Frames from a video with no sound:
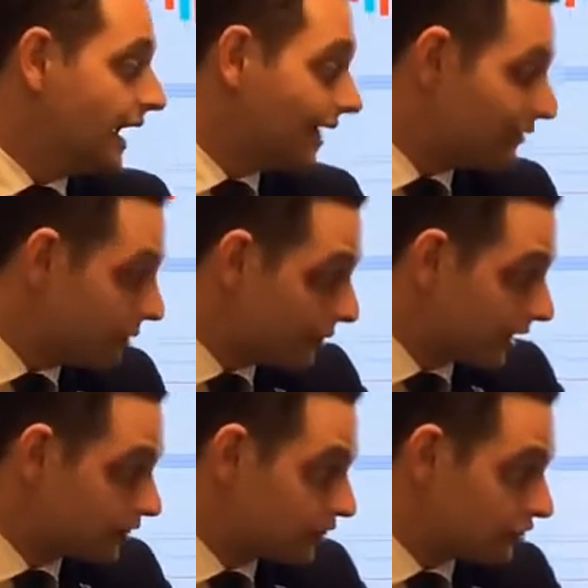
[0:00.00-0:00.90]
and then we
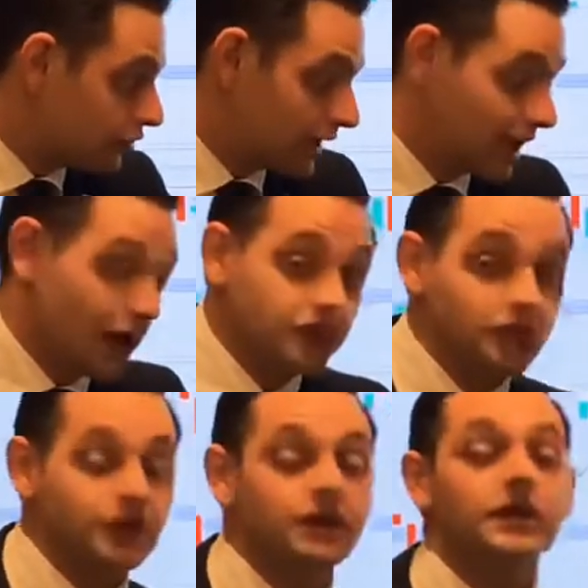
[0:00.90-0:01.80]
break through
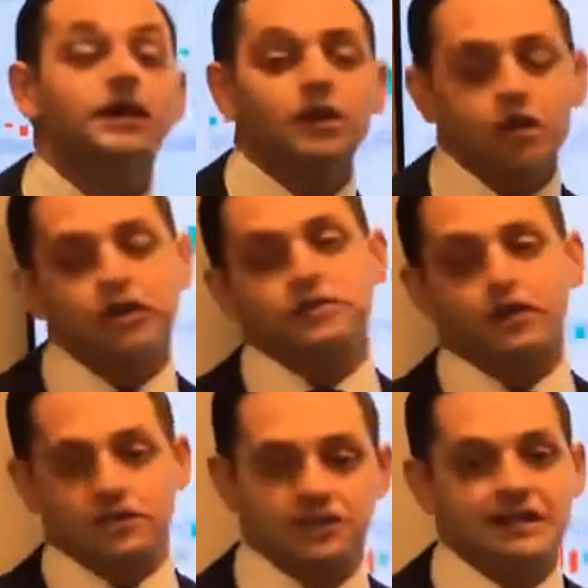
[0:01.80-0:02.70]
2800. You're going to
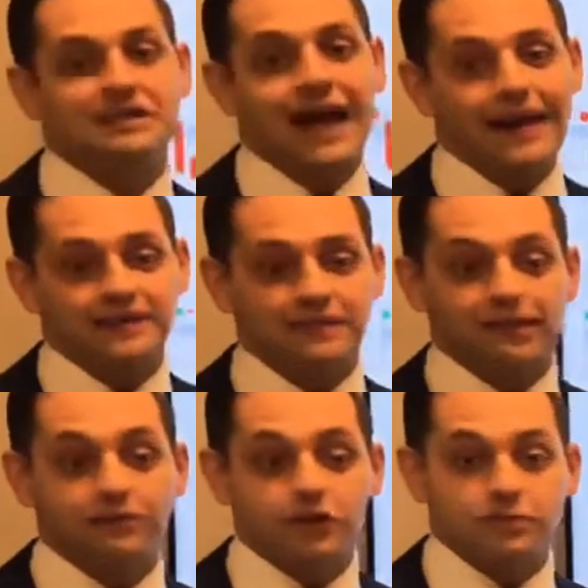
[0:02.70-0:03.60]
start to see us adding some
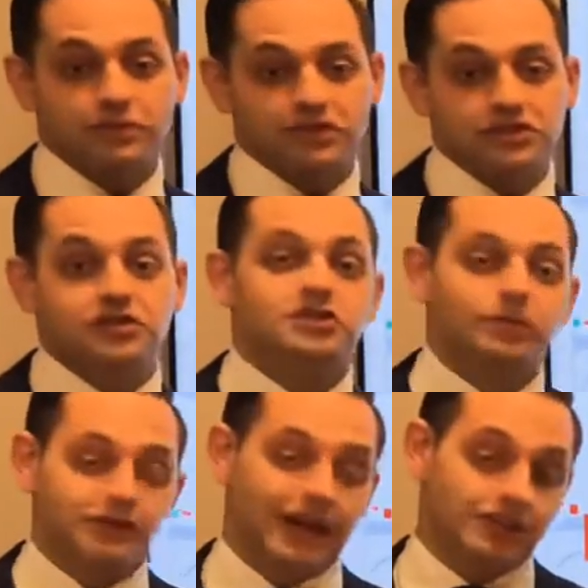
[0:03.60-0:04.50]
inverse positions to
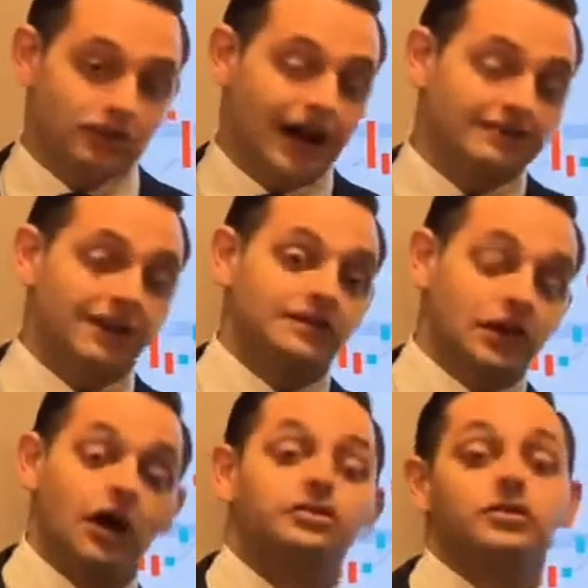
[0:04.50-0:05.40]
protect your assets and
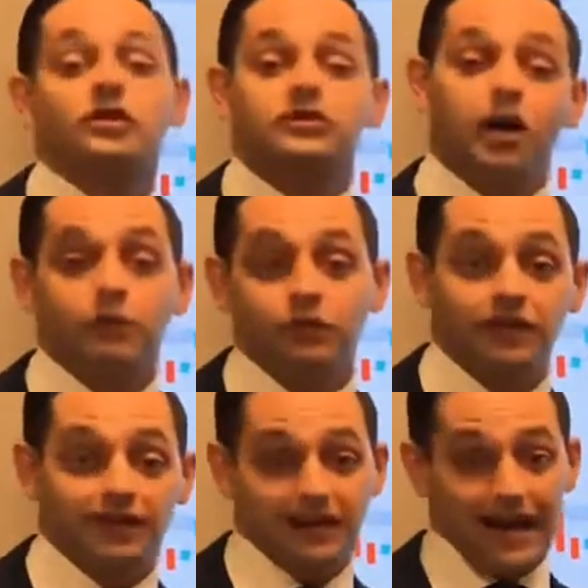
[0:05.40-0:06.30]
also start
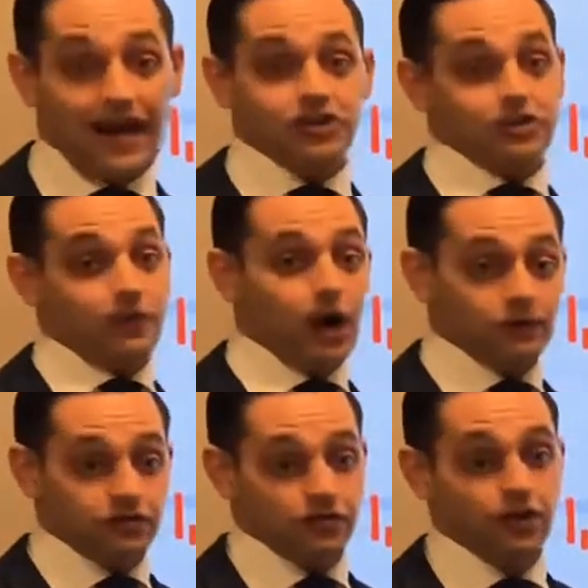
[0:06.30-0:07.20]
moving into cash and
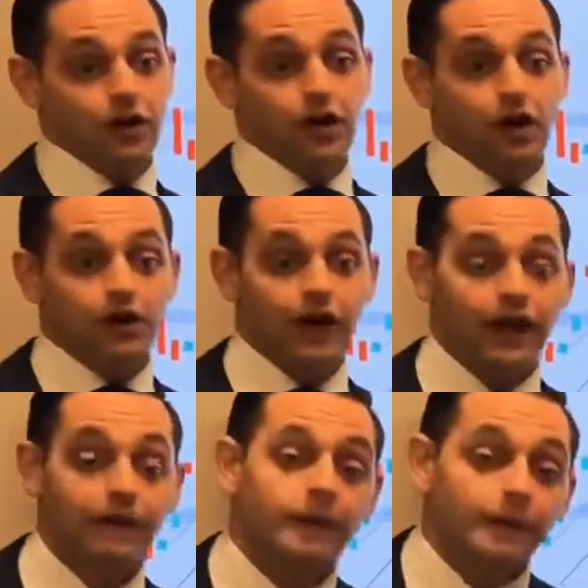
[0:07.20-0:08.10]
bonds.
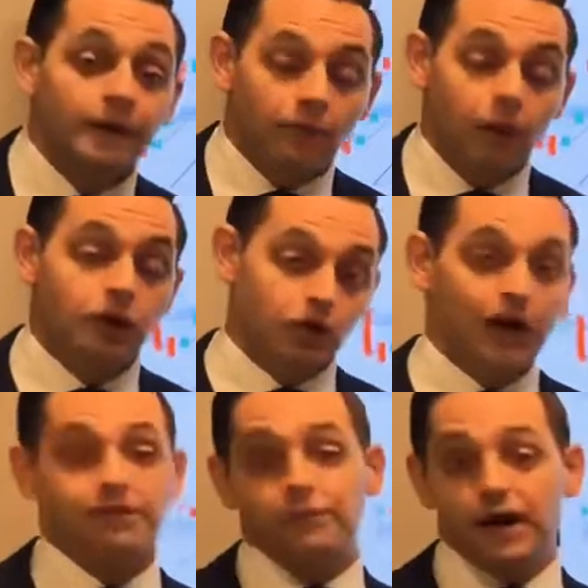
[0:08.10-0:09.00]
Okay, but we do
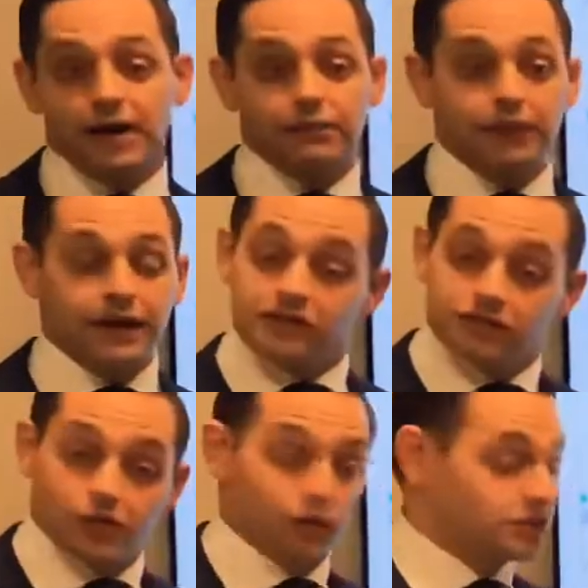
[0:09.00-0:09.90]
have a plan in place
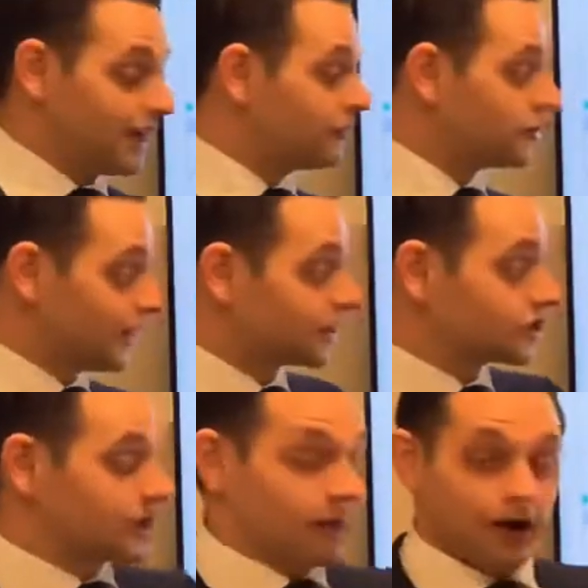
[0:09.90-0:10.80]
for whichever
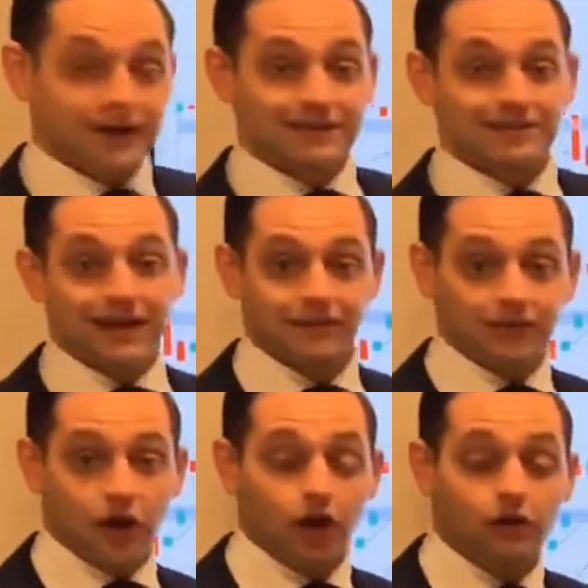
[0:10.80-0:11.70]
direction the market decides
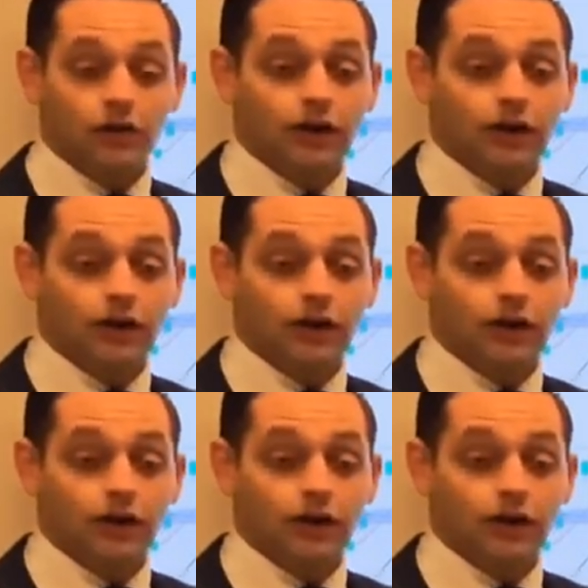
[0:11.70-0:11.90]
to go,